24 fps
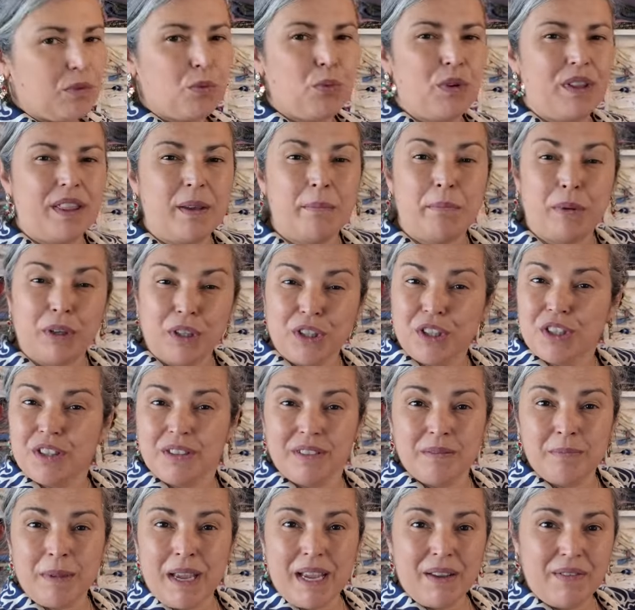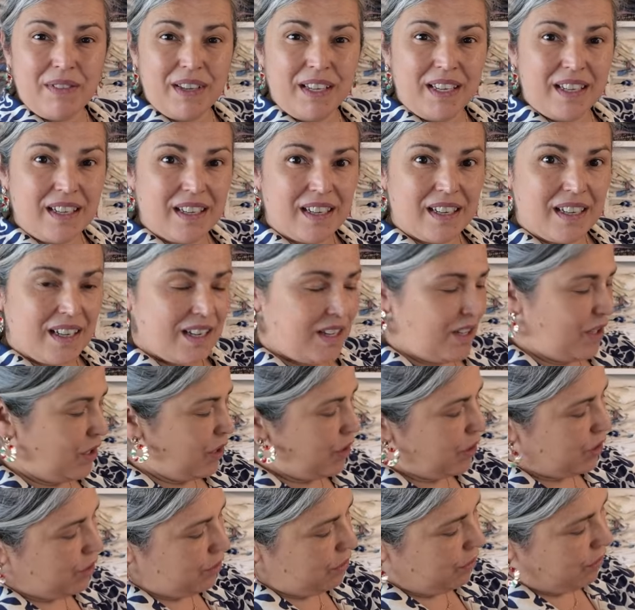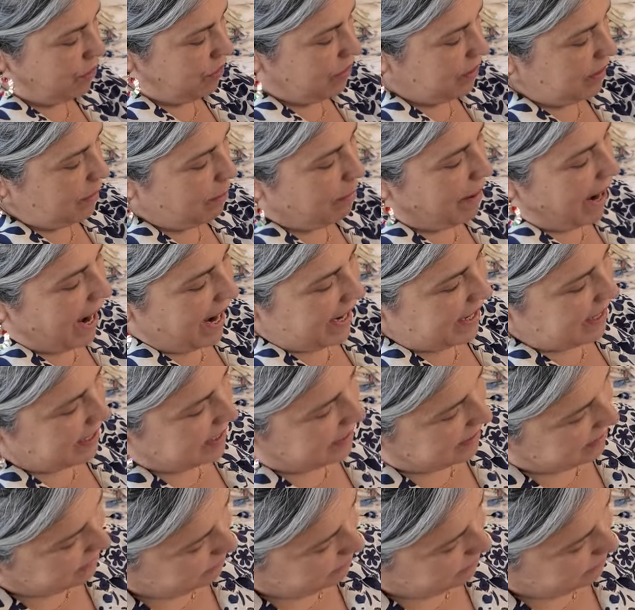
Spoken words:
with a button maybe to the back.